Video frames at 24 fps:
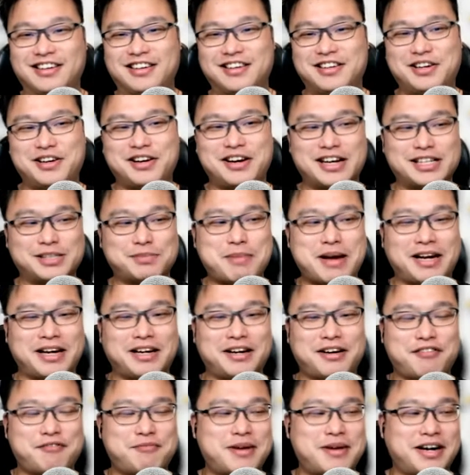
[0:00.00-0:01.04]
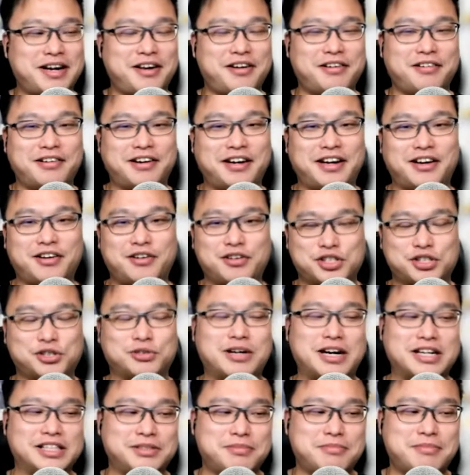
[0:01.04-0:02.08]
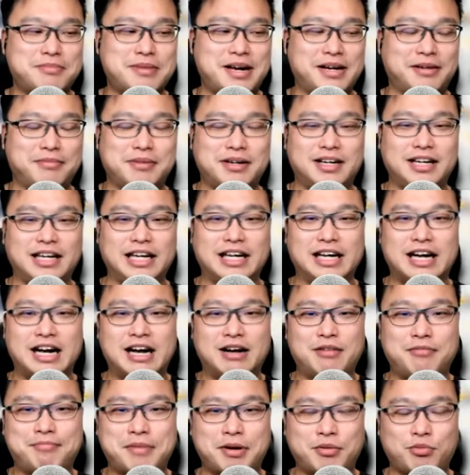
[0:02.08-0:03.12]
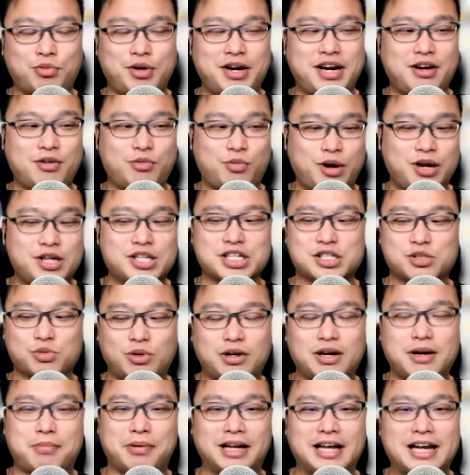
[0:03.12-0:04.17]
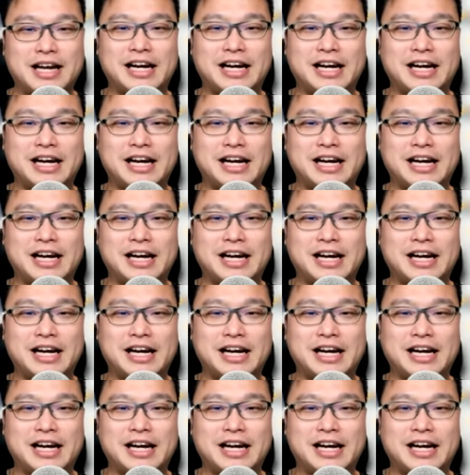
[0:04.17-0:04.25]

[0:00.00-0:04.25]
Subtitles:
You guys make enough money already, or trying to make it. We just want to play